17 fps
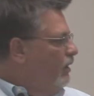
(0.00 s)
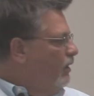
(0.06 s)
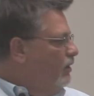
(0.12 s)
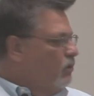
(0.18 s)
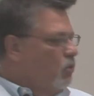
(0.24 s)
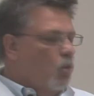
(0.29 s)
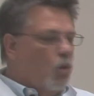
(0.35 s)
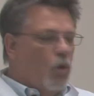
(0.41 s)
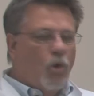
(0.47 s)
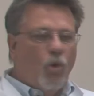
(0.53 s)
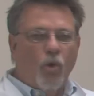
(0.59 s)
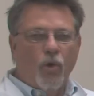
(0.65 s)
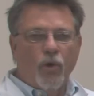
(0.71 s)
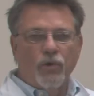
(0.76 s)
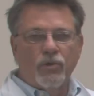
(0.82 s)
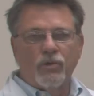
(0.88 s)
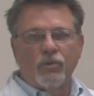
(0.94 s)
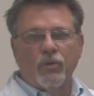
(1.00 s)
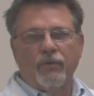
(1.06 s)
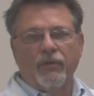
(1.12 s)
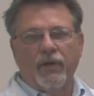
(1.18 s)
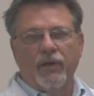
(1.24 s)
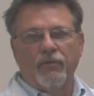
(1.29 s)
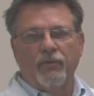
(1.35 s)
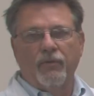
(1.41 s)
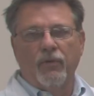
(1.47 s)
It's a workhorse. We've
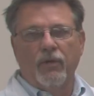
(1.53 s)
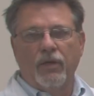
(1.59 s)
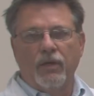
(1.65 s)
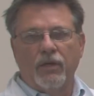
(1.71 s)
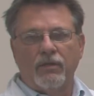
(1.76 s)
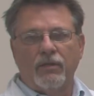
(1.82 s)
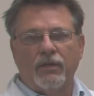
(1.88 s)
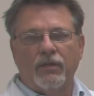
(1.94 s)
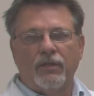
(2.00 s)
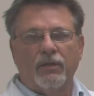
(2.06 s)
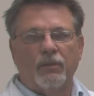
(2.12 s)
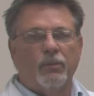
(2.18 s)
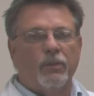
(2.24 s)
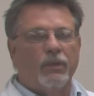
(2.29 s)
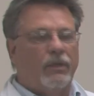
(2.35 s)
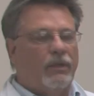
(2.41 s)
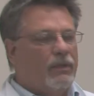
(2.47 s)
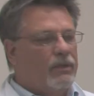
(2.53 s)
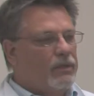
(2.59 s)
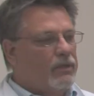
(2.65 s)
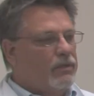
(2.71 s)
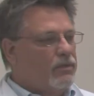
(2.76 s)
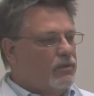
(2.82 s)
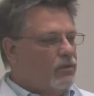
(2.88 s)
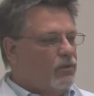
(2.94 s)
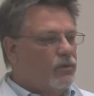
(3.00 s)
had it for a long time, and
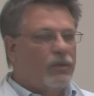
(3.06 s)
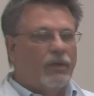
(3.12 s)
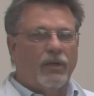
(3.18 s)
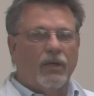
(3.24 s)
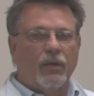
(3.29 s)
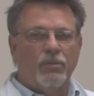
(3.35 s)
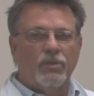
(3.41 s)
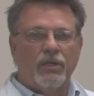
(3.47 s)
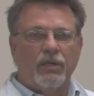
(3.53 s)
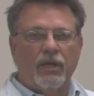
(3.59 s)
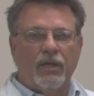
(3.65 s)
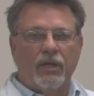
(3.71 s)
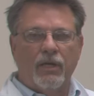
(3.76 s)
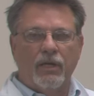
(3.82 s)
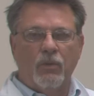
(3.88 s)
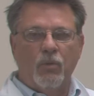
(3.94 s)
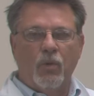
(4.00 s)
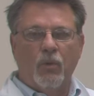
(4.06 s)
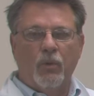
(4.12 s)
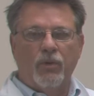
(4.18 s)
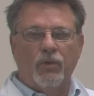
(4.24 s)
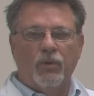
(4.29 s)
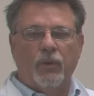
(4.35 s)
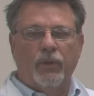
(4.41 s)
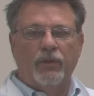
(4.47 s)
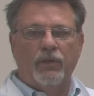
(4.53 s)
it certainly comes in handy when we're
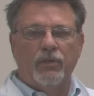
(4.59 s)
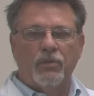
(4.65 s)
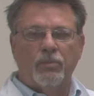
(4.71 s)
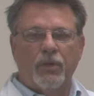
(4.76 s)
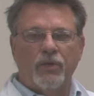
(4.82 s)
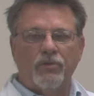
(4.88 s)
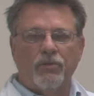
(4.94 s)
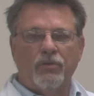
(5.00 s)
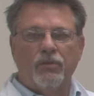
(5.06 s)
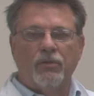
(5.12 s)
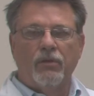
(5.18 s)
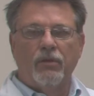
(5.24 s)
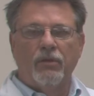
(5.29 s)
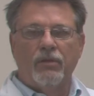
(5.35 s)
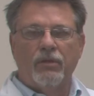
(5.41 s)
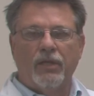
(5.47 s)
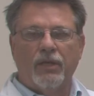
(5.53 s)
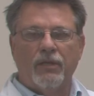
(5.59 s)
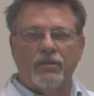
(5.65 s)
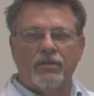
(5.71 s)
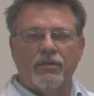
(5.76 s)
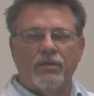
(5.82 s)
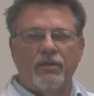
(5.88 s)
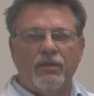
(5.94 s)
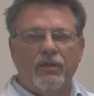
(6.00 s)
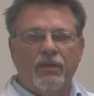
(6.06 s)
doing these special
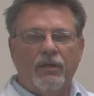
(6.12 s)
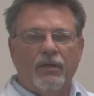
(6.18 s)
tests.